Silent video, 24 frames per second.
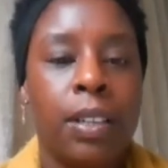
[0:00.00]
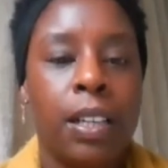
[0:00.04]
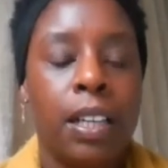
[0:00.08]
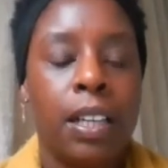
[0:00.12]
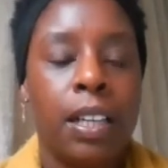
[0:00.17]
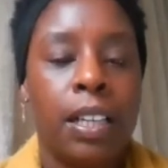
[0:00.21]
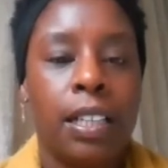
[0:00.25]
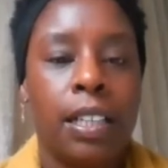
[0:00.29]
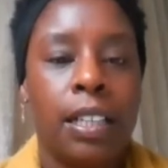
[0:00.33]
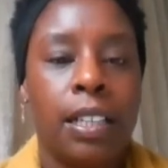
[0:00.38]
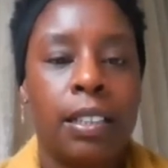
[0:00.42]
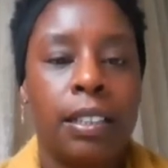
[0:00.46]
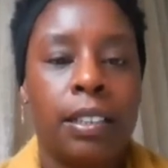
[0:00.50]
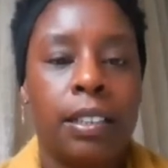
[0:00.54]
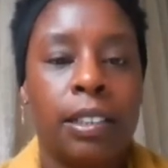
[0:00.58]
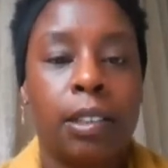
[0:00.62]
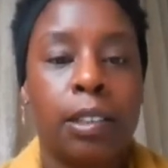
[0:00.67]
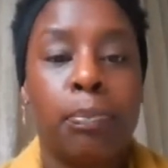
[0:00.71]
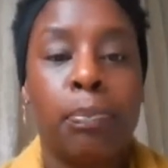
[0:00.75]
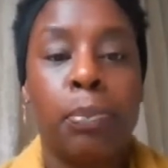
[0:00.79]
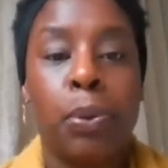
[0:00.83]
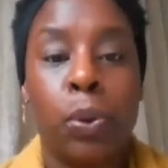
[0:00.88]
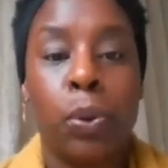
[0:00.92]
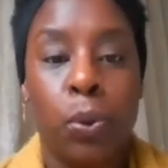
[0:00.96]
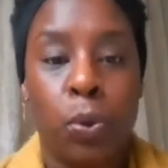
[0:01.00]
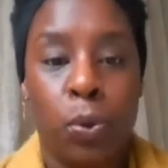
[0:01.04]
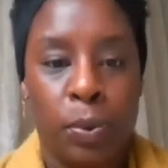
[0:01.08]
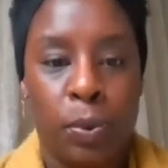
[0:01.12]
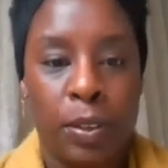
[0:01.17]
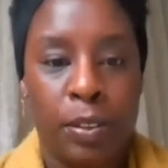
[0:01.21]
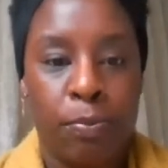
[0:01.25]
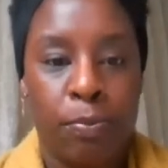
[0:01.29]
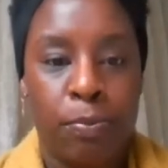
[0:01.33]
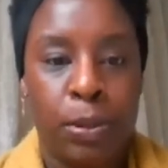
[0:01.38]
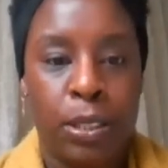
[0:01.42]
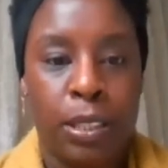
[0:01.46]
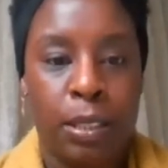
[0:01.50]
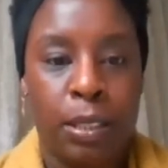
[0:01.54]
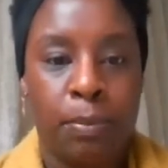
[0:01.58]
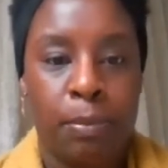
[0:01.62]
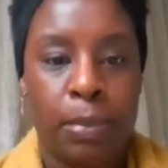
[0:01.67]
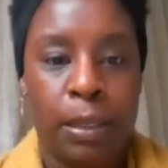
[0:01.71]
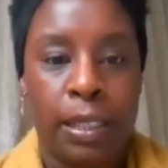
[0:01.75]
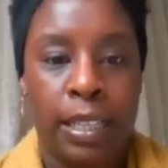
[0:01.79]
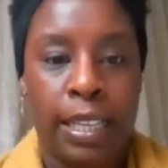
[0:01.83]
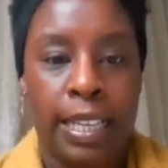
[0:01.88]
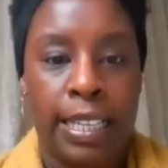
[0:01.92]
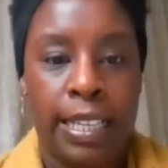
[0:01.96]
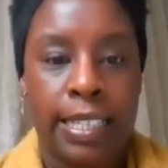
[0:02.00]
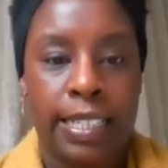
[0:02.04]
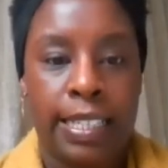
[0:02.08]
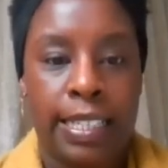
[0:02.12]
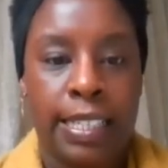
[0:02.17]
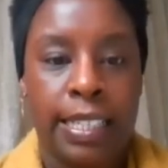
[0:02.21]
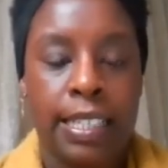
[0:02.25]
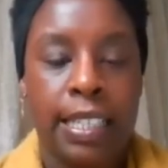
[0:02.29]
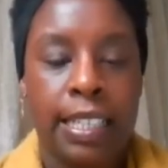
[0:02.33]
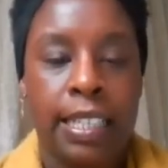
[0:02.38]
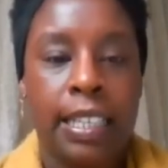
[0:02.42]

uh, support we've put in place